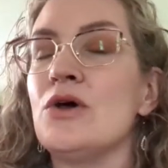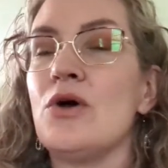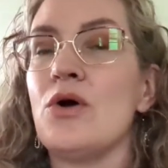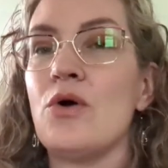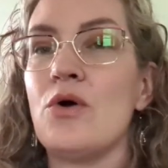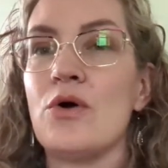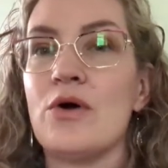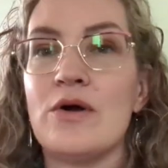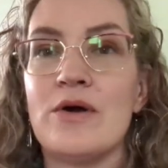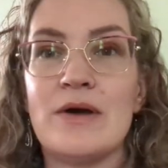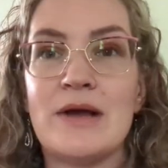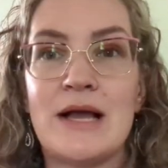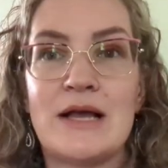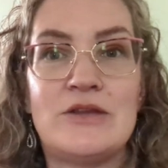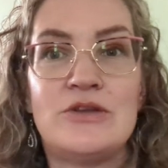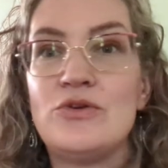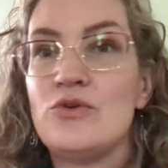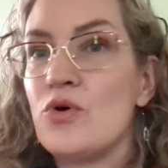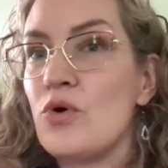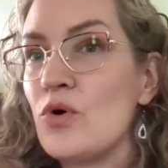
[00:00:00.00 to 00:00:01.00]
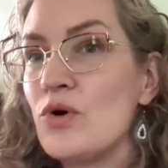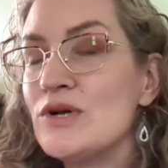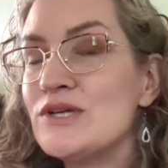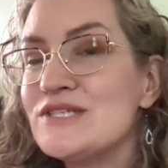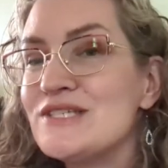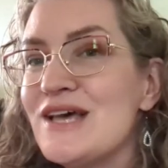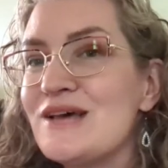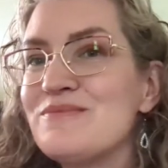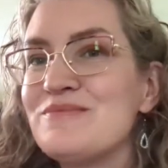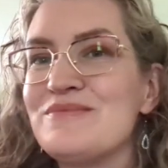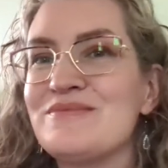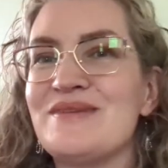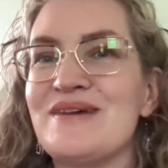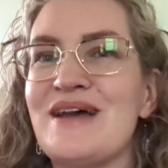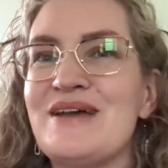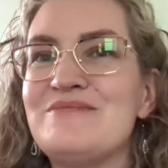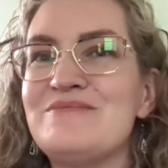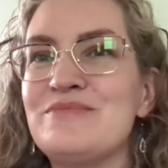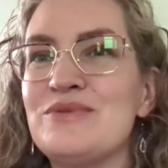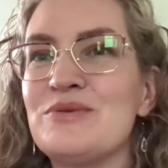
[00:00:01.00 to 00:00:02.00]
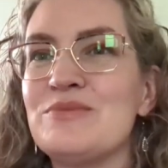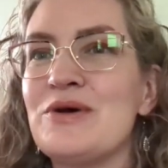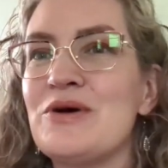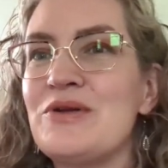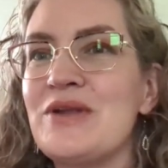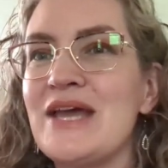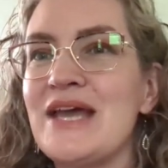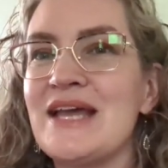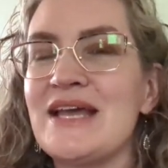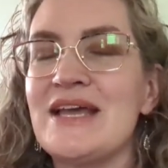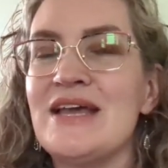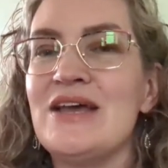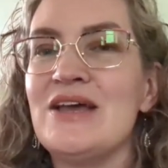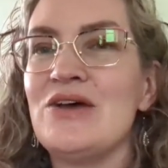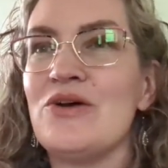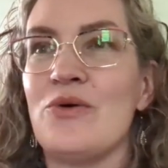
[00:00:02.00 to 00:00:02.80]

or a new course I'm I'm promoting,